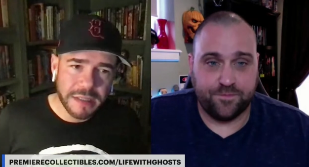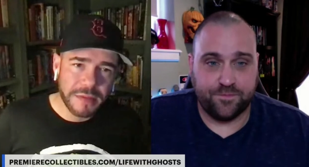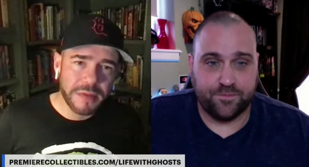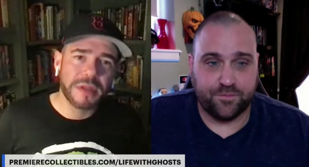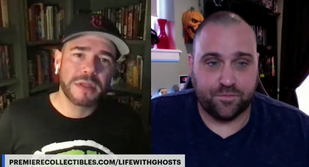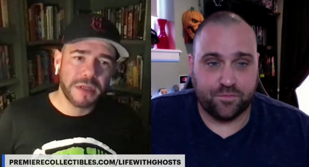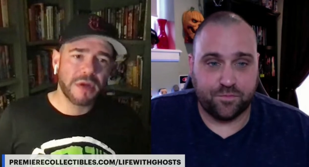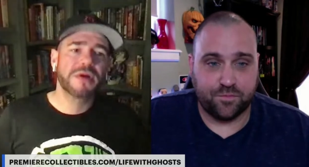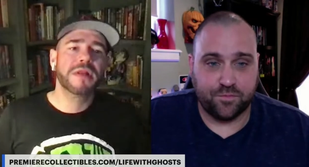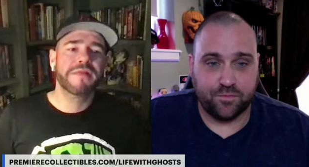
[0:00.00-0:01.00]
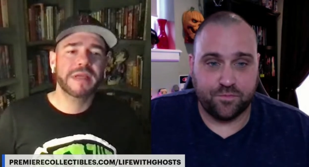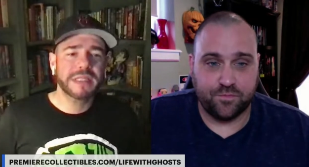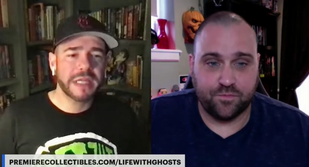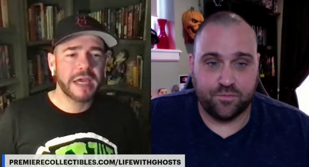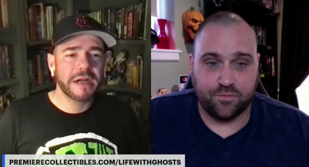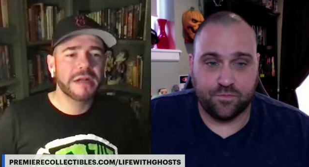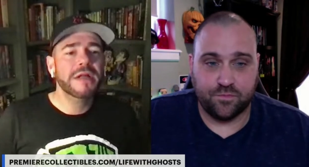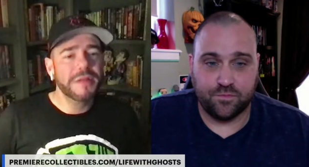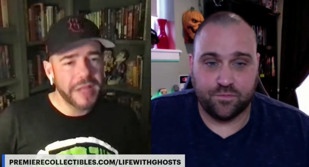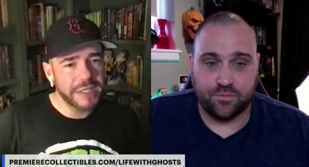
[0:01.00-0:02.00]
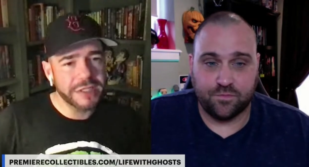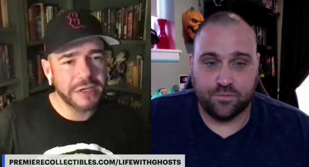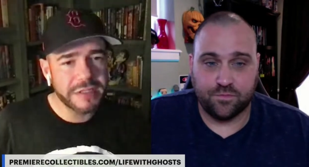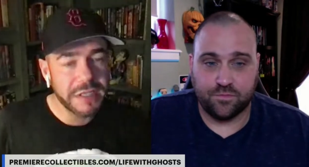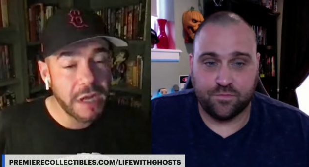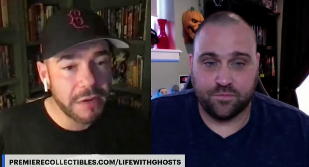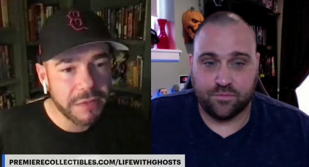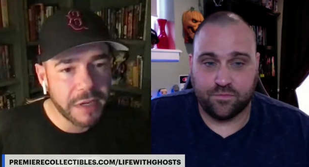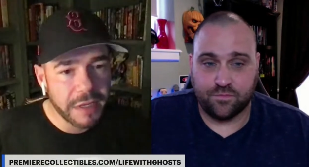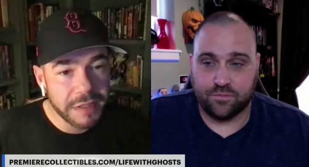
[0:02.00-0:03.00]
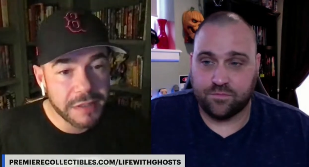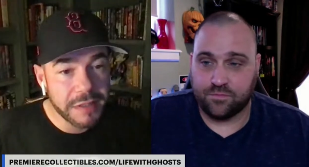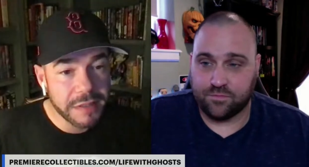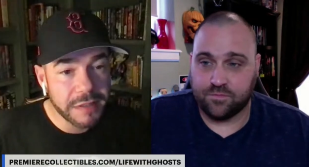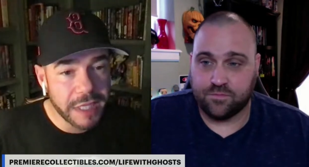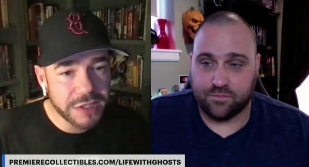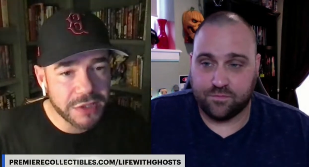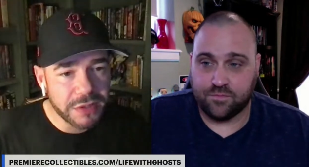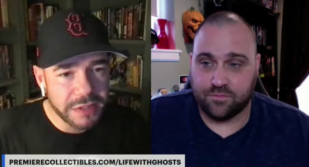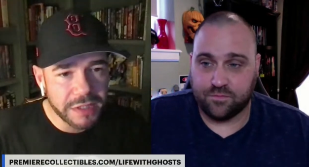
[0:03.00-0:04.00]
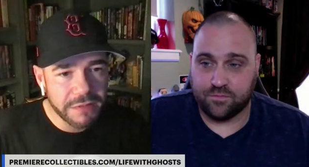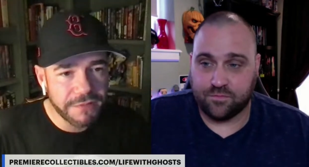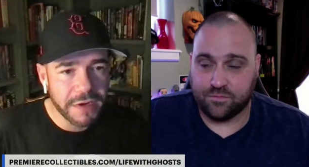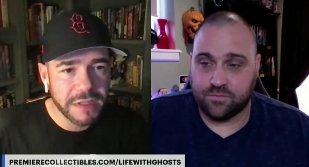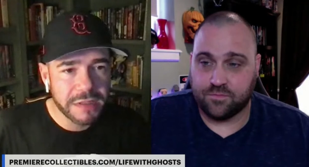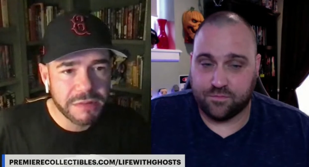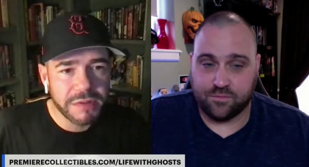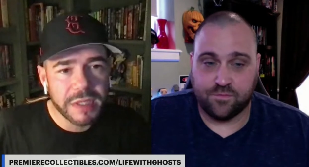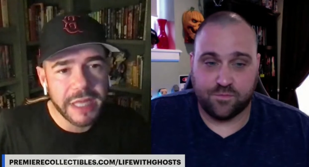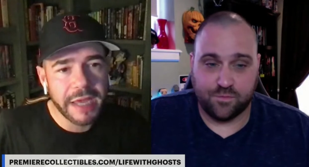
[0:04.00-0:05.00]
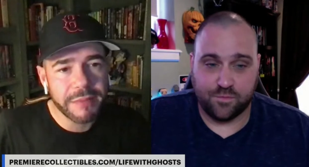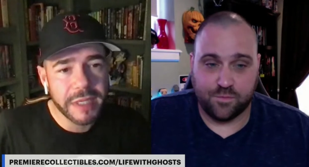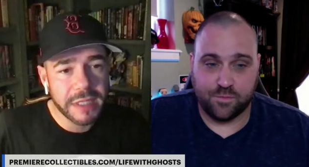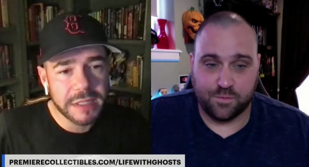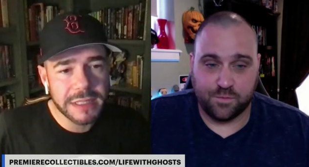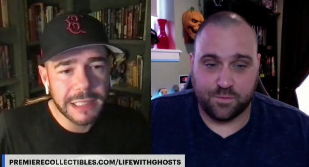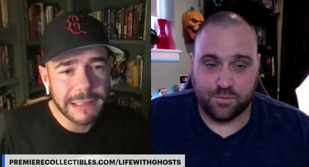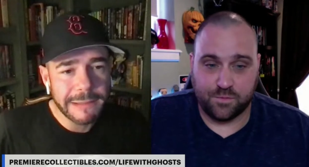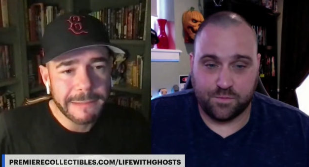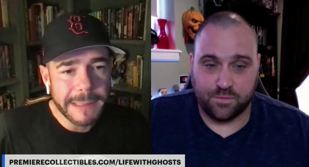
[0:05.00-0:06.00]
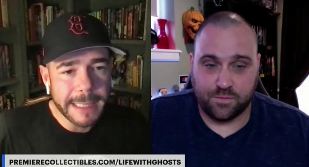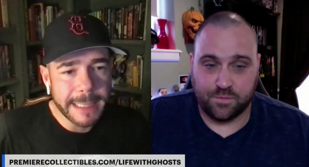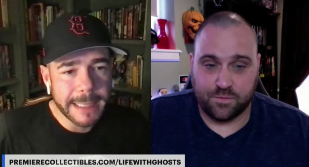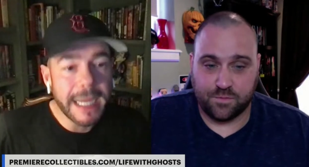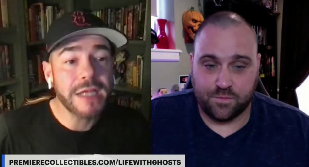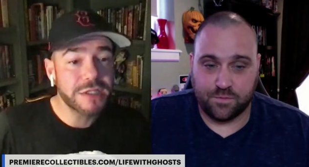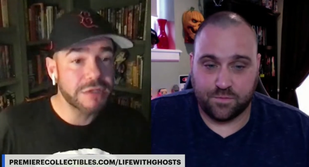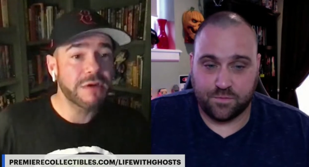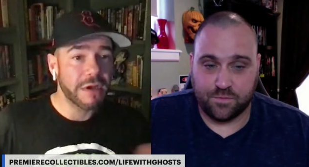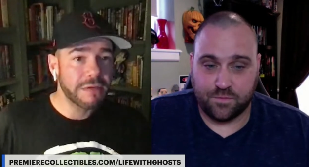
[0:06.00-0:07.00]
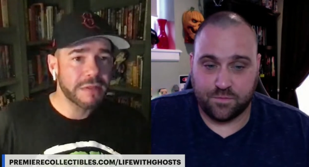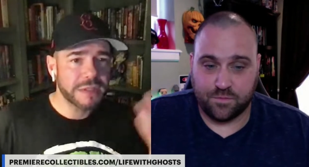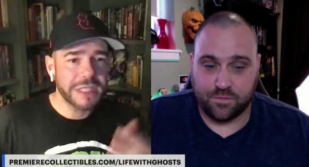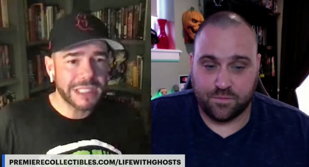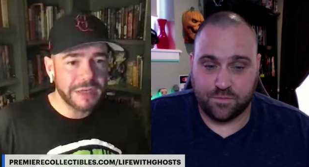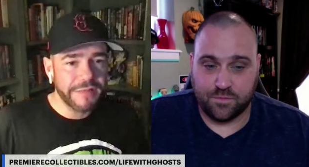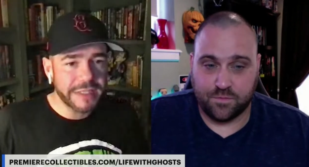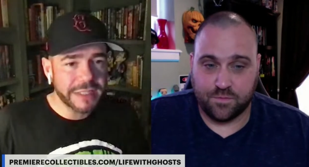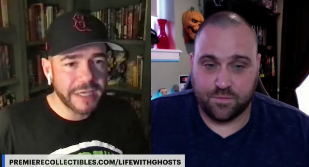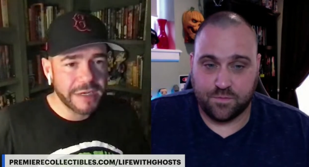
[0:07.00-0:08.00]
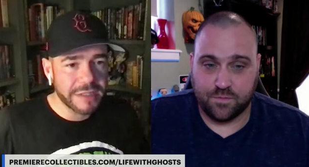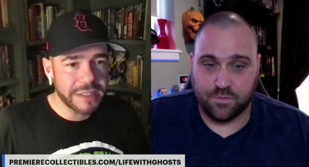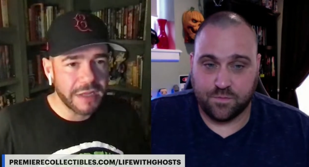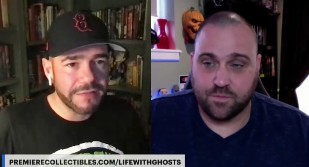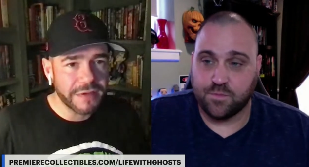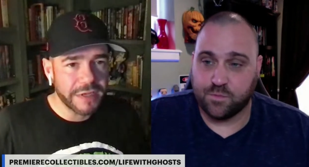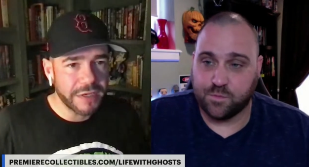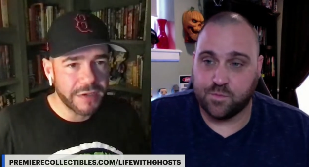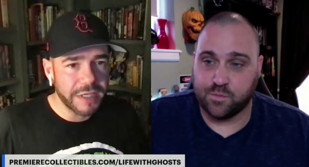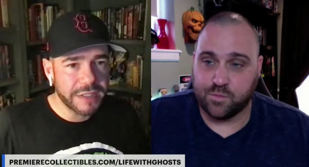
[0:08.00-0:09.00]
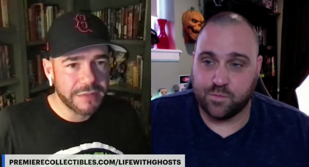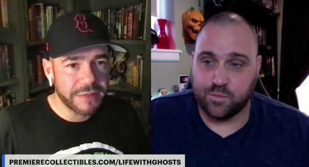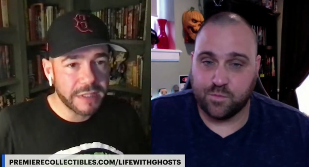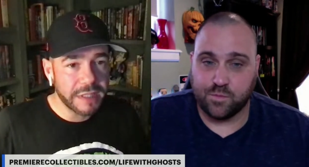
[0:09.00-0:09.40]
Speaker 1: uh, the, the local investigator. That's good to know. Uh, That's cool that you followed through on that because, uh, as you know, a seasoned investigator yourself, uh, you need to